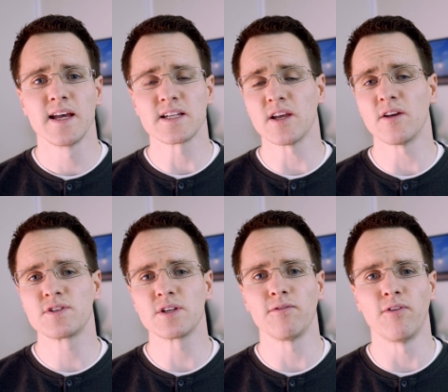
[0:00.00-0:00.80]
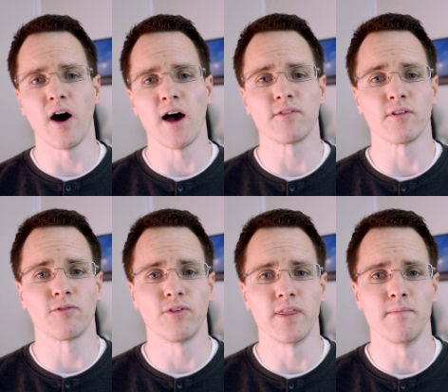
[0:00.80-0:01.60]
to have survived
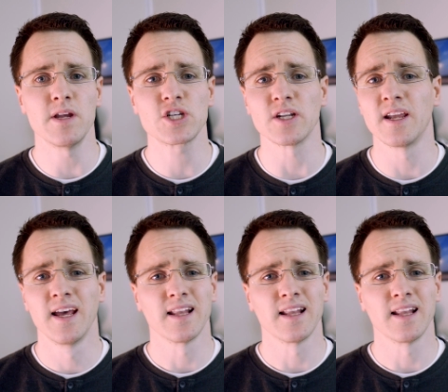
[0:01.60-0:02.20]
further mission,